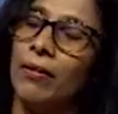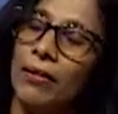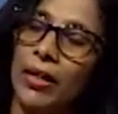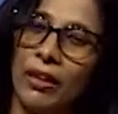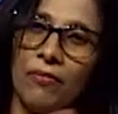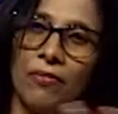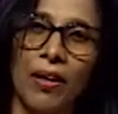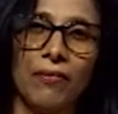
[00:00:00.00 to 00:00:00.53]
that
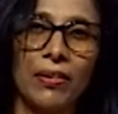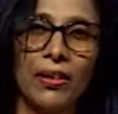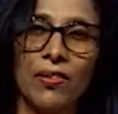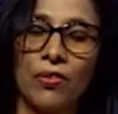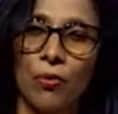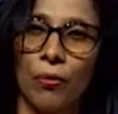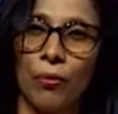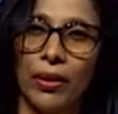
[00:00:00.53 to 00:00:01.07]
flower
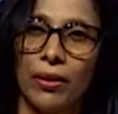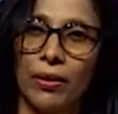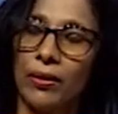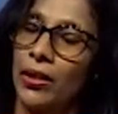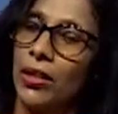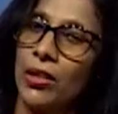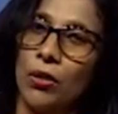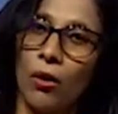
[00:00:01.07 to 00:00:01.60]
destroyed.
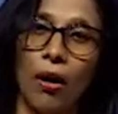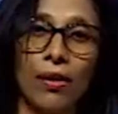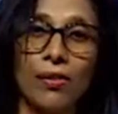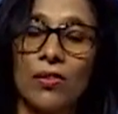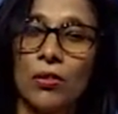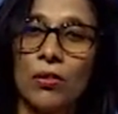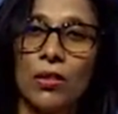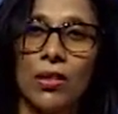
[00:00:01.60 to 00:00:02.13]
It
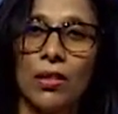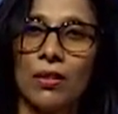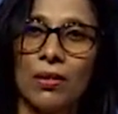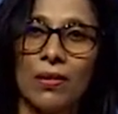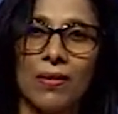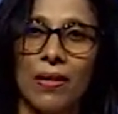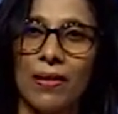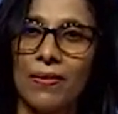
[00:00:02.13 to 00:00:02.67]
also teaches
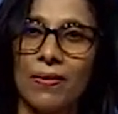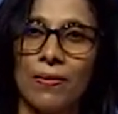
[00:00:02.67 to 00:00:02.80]
us